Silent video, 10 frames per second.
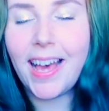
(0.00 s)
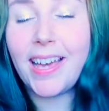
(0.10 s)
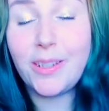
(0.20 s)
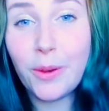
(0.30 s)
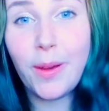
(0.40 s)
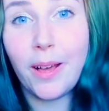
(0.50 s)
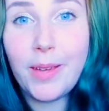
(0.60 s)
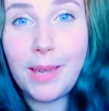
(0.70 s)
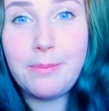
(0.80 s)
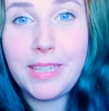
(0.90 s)
I know
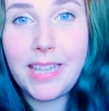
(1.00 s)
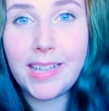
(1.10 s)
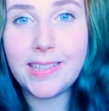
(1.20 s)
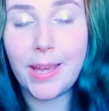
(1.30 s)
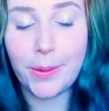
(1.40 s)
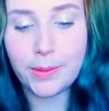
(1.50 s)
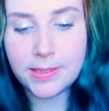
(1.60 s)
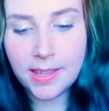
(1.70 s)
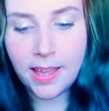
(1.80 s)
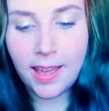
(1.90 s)
how empty that sounds.